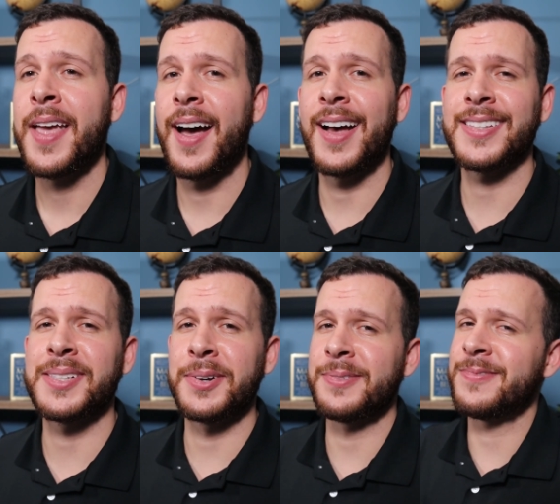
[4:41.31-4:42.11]
Uh,
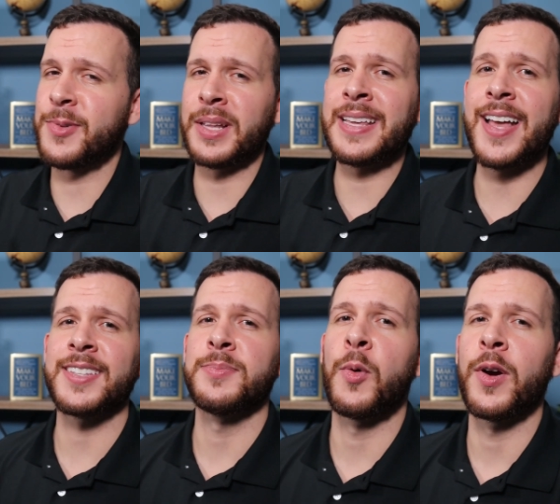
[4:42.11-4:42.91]
so really
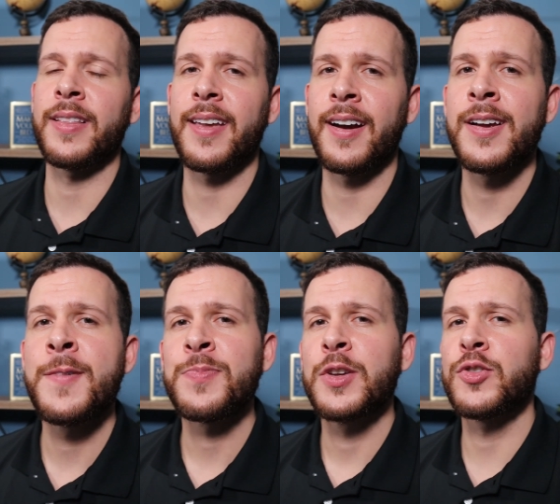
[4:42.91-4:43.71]
that's important there.
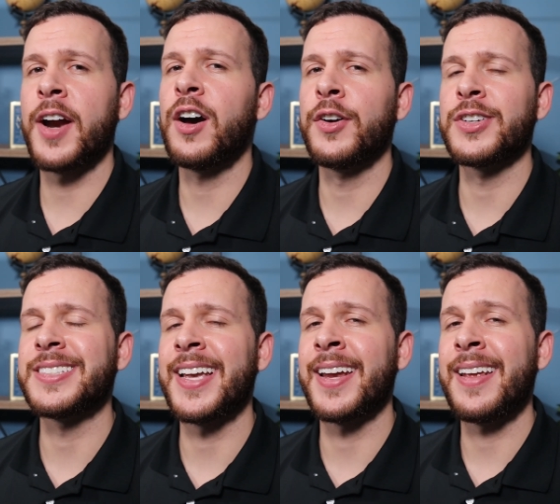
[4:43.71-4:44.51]
try to
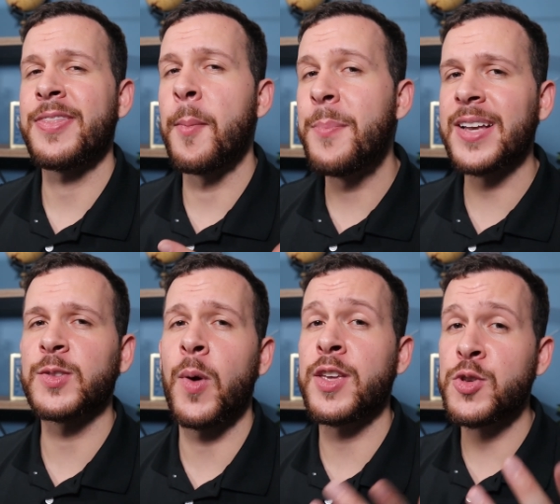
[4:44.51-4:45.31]
understand the
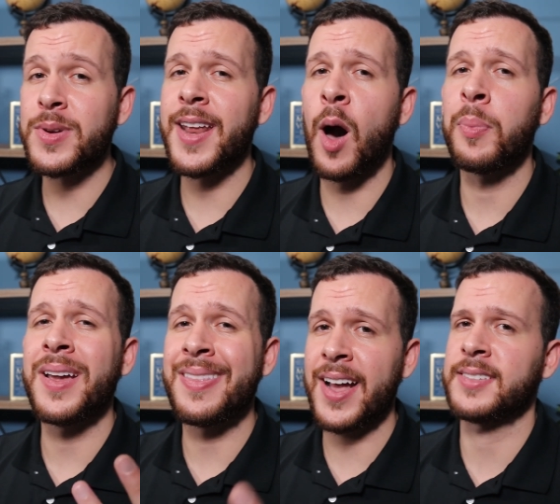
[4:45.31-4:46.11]
best way you can help
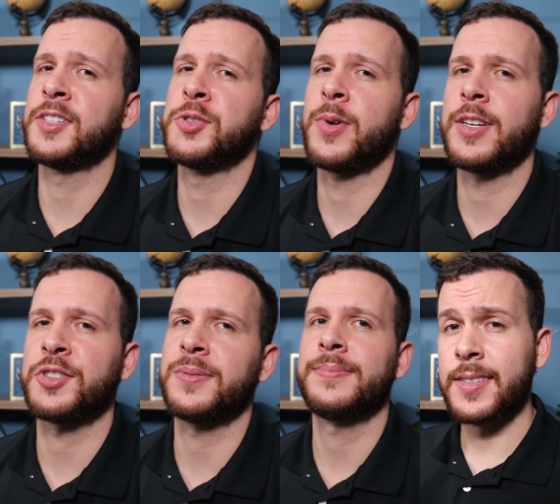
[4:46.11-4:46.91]
in that
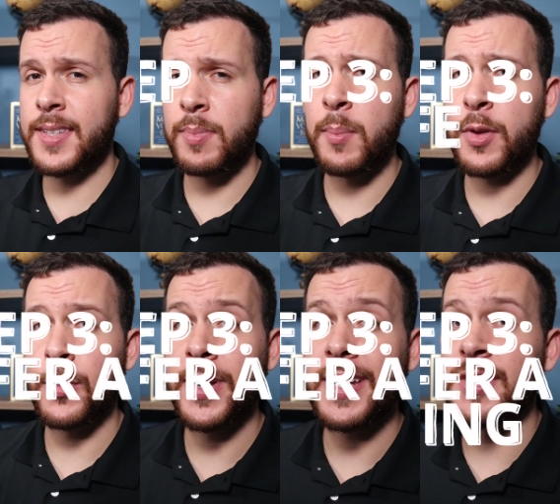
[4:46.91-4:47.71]
situation. Step number
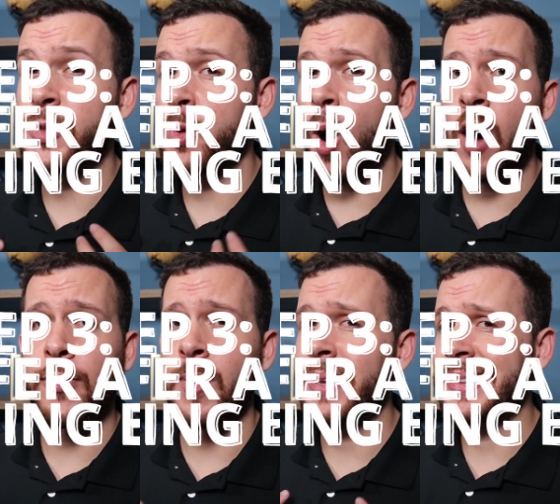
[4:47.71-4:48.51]
three is to
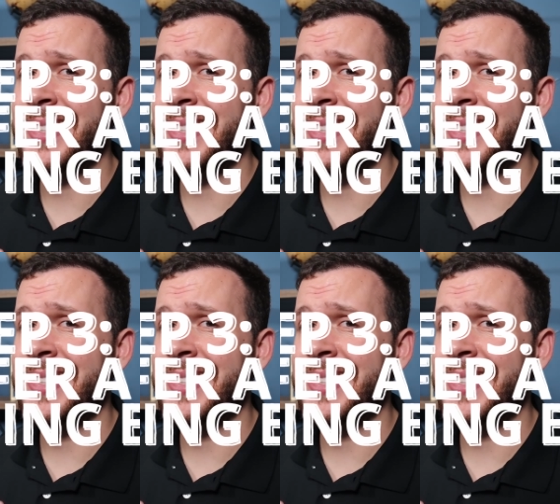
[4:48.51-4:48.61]
offer a